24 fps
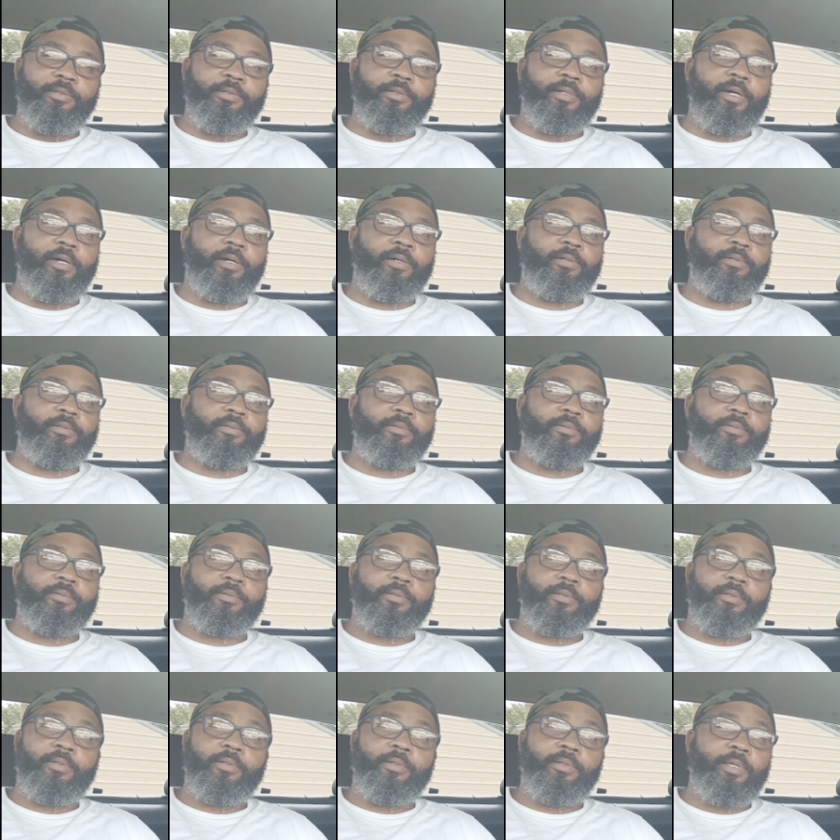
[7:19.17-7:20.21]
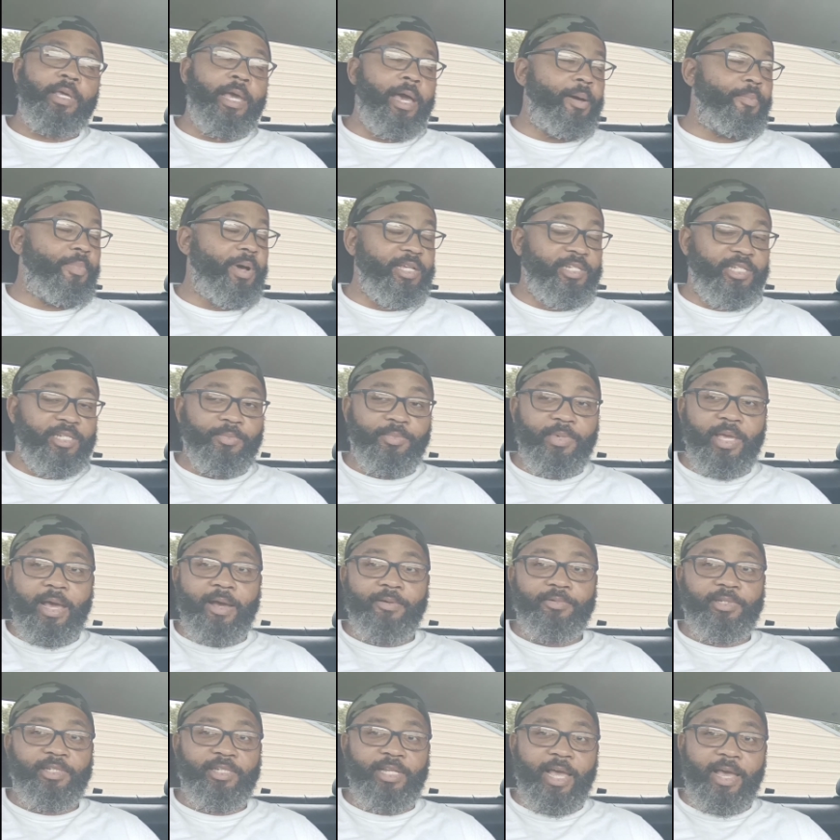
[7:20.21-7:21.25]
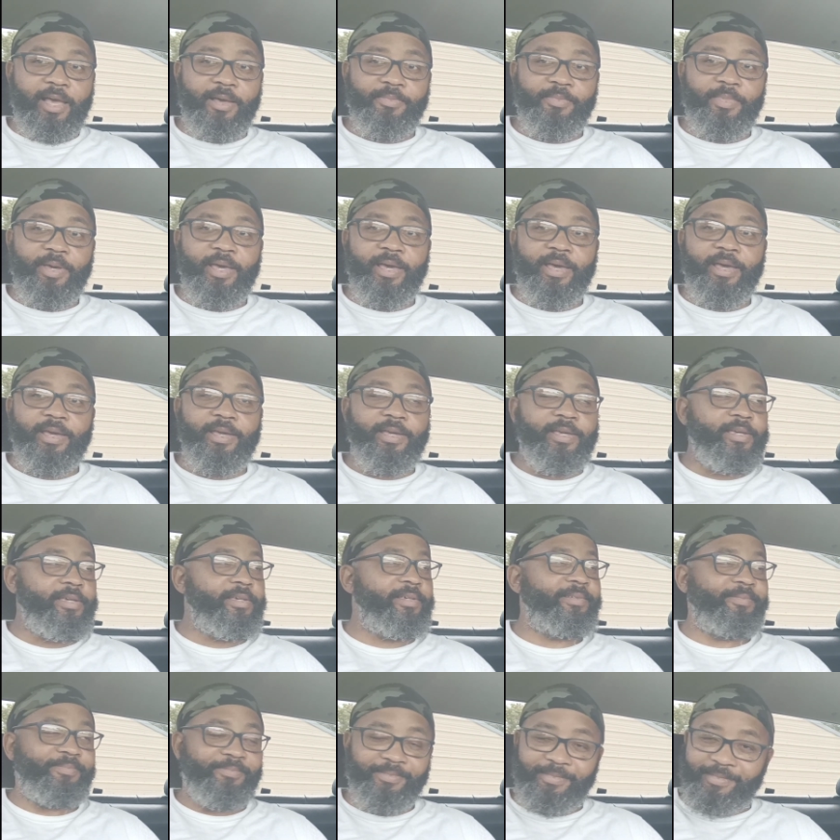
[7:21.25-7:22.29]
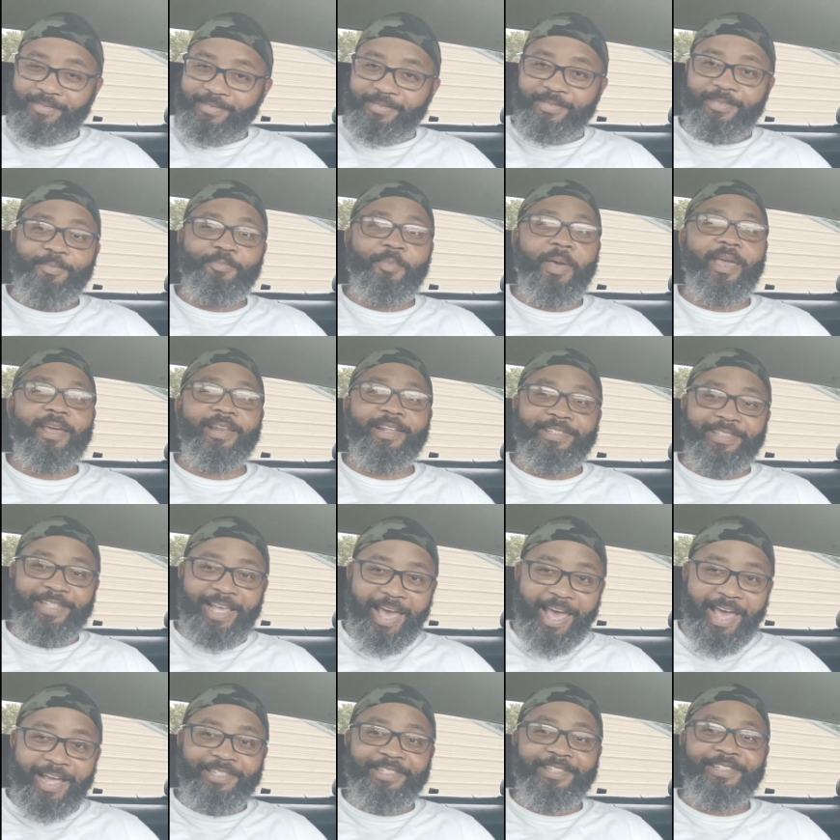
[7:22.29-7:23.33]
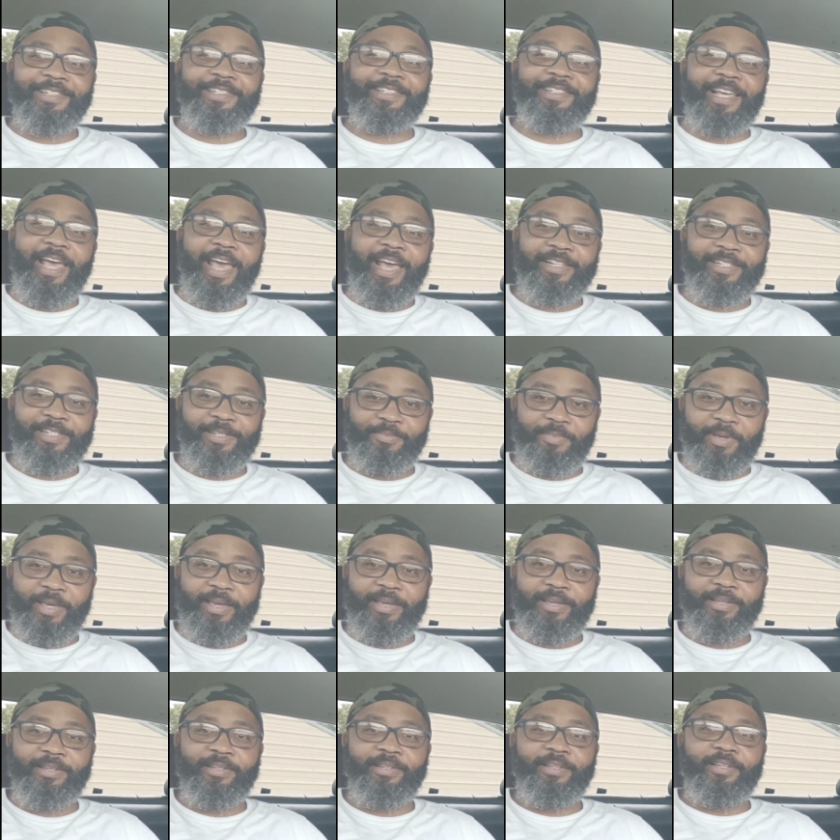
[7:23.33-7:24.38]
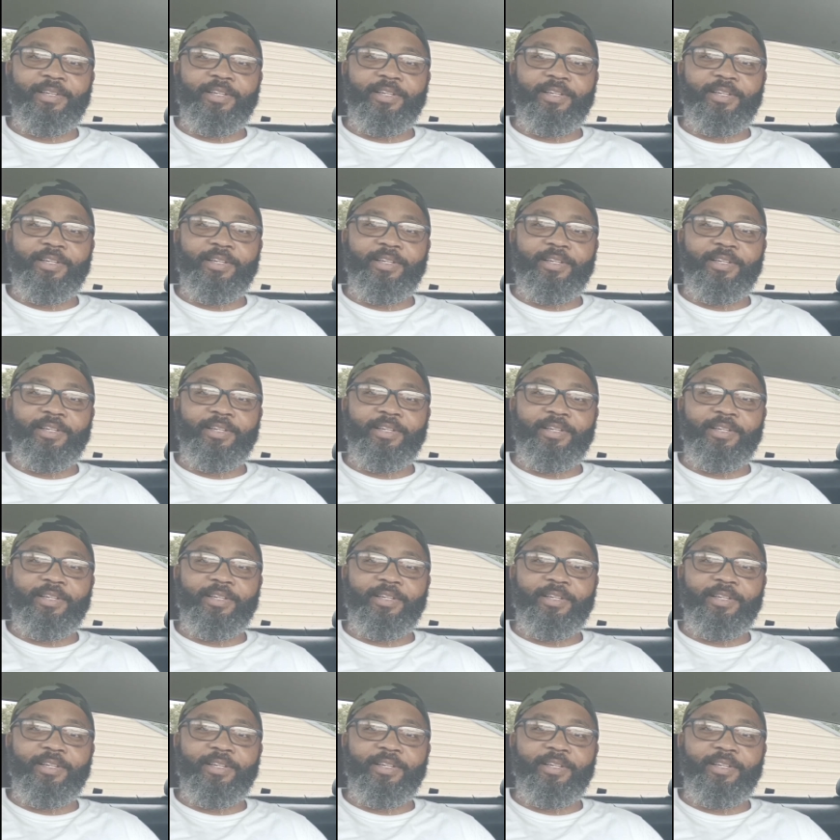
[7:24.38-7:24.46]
You know, yeah. How about Shimmy Shad, man? He, man, it's action in Jackson, man.